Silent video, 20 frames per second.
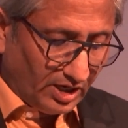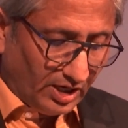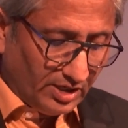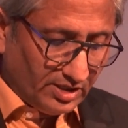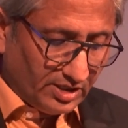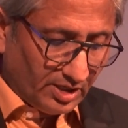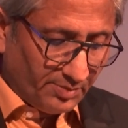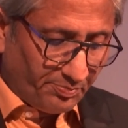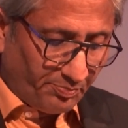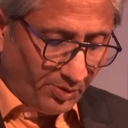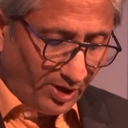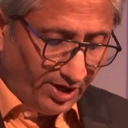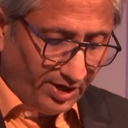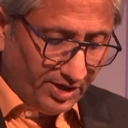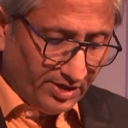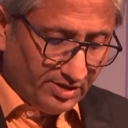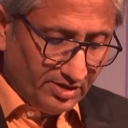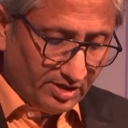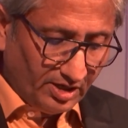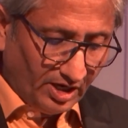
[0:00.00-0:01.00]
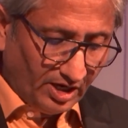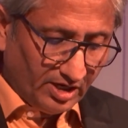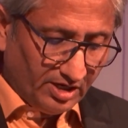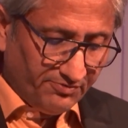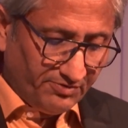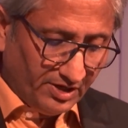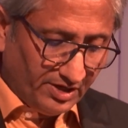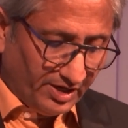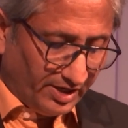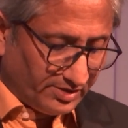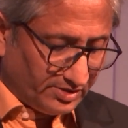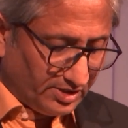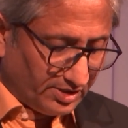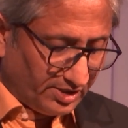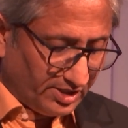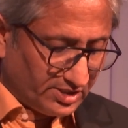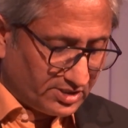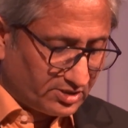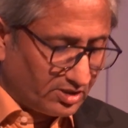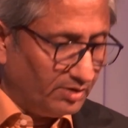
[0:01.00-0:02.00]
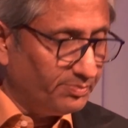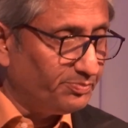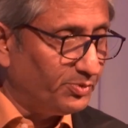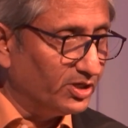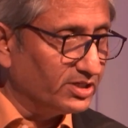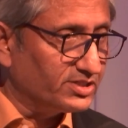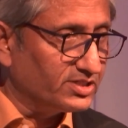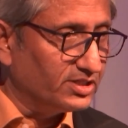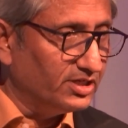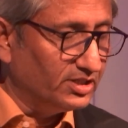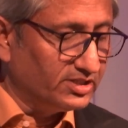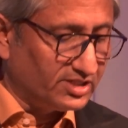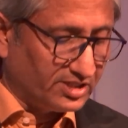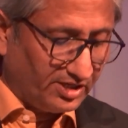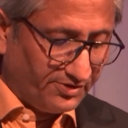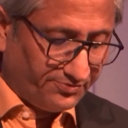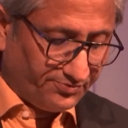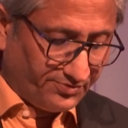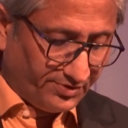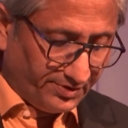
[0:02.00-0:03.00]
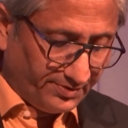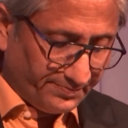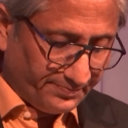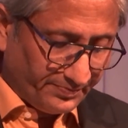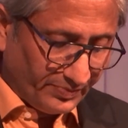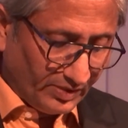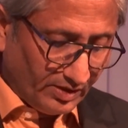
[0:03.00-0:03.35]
underpaid, and even at the risk of personal safety.